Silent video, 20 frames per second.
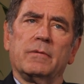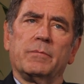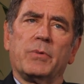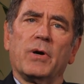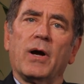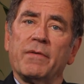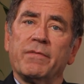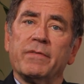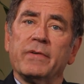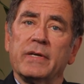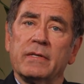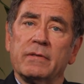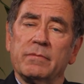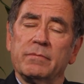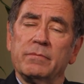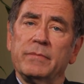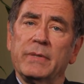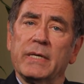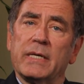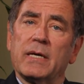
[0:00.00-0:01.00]
profit
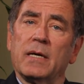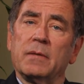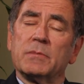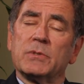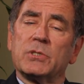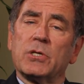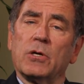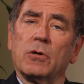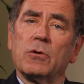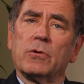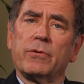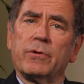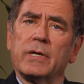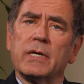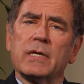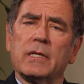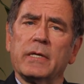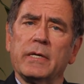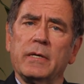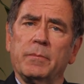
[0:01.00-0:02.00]
becomes so
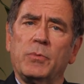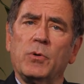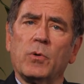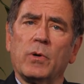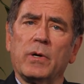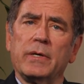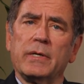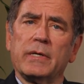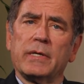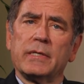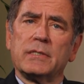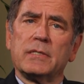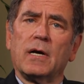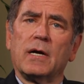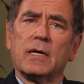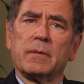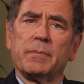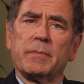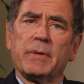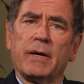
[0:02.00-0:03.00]
critically important and
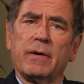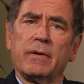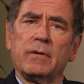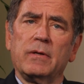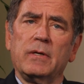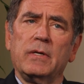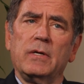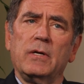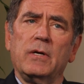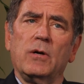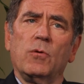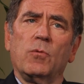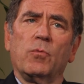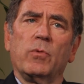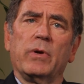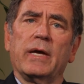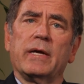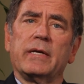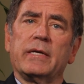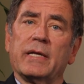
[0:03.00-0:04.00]
talked about,
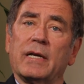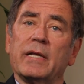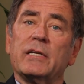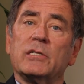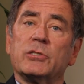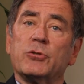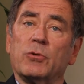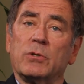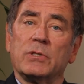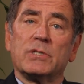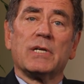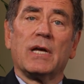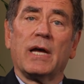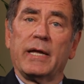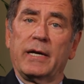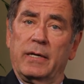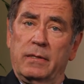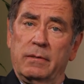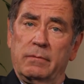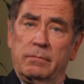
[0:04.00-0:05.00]
we get a little
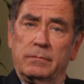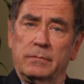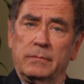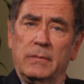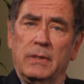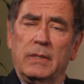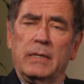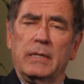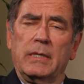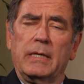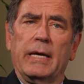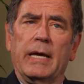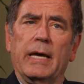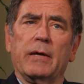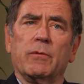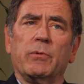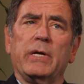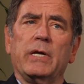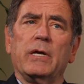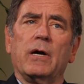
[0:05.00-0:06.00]
short-sighted.
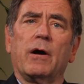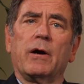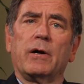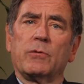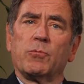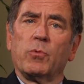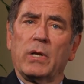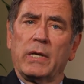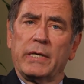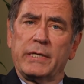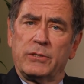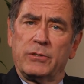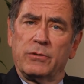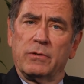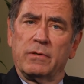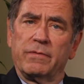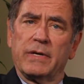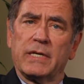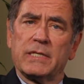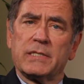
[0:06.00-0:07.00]
And we aren't willing to
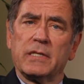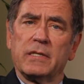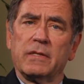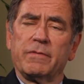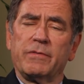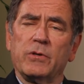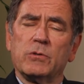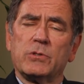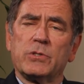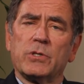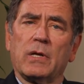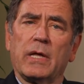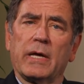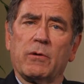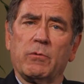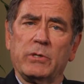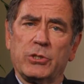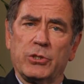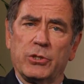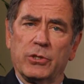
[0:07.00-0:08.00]
invest in the future
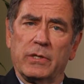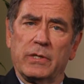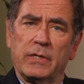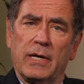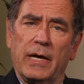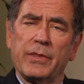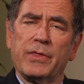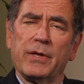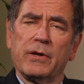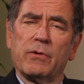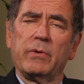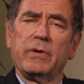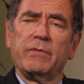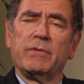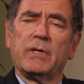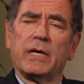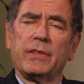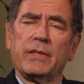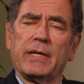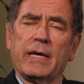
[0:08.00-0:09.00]
like we should. I think we've
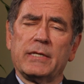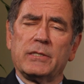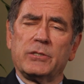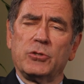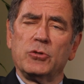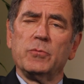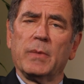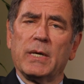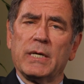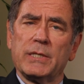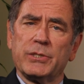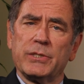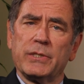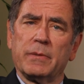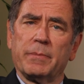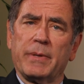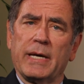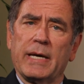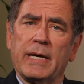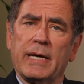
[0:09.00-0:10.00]
done that too much in
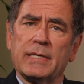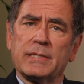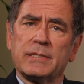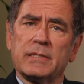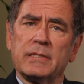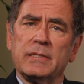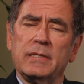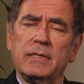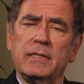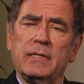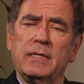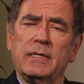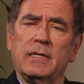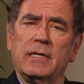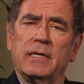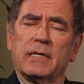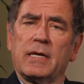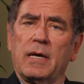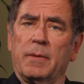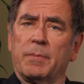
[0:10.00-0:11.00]
the past
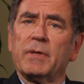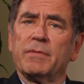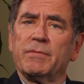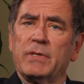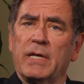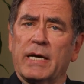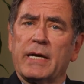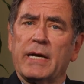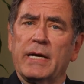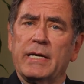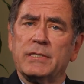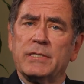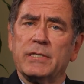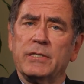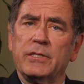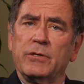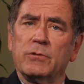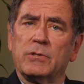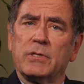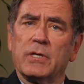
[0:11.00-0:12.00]
couple of decades
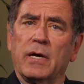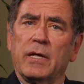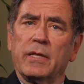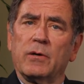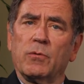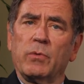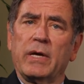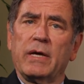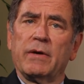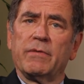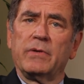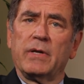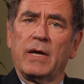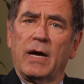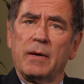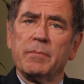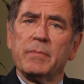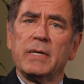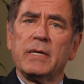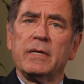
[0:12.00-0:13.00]
in Utah, that we have
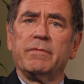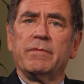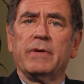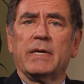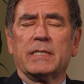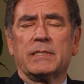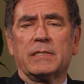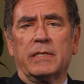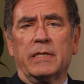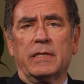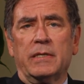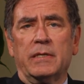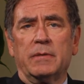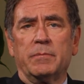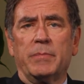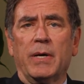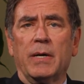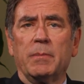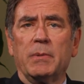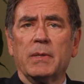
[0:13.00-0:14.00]
not been investing in
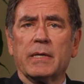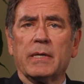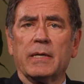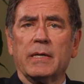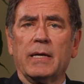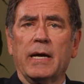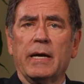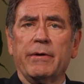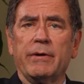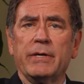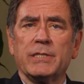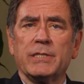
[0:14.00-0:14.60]
public and higher